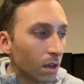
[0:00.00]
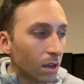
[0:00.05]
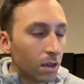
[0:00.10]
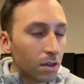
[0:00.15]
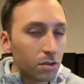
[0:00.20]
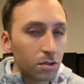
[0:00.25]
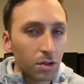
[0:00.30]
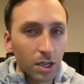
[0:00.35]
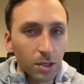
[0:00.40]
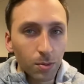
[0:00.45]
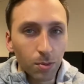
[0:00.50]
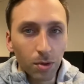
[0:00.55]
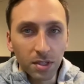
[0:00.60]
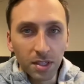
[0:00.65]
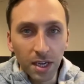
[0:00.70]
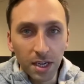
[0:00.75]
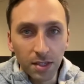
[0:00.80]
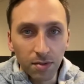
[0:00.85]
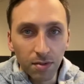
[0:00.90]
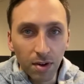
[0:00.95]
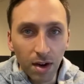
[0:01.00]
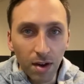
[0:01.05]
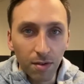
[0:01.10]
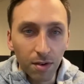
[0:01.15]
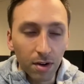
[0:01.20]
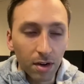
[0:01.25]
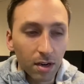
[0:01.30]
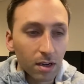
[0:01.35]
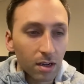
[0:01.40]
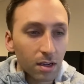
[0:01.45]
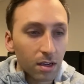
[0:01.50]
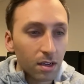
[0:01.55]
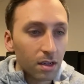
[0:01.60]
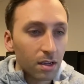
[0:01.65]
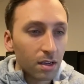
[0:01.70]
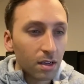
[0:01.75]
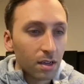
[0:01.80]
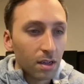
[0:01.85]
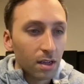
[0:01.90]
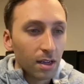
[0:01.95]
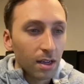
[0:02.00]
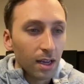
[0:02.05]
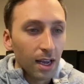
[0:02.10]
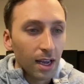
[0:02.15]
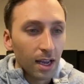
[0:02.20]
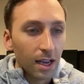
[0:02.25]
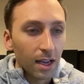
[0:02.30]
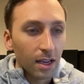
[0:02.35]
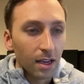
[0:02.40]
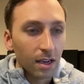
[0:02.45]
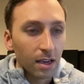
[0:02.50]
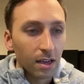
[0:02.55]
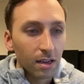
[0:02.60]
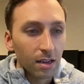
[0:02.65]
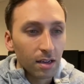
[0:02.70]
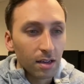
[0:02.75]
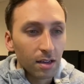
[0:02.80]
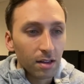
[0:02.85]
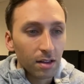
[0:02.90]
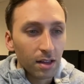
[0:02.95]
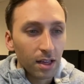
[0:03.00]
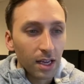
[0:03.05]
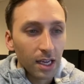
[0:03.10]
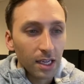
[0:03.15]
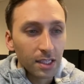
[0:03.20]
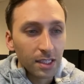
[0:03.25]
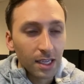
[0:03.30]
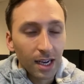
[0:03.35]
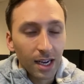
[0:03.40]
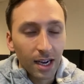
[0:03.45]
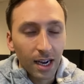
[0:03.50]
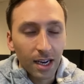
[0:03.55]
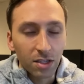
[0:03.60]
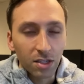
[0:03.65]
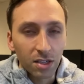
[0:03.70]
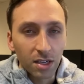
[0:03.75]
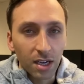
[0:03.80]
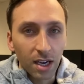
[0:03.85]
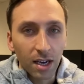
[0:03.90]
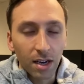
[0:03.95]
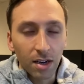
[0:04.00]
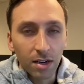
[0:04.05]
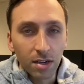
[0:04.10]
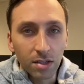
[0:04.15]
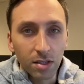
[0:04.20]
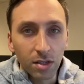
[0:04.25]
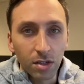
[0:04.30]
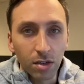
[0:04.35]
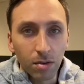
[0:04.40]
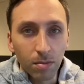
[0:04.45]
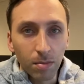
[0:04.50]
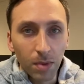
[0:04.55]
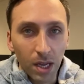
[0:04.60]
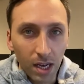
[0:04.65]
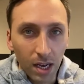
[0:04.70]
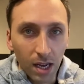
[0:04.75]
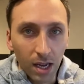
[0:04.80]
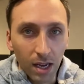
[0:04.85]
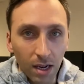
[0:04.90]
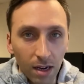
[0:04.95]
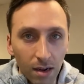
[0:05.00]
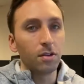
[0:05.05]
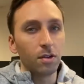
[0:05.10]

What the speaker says: Transport takes forever, and they didn't actually get here until midnight.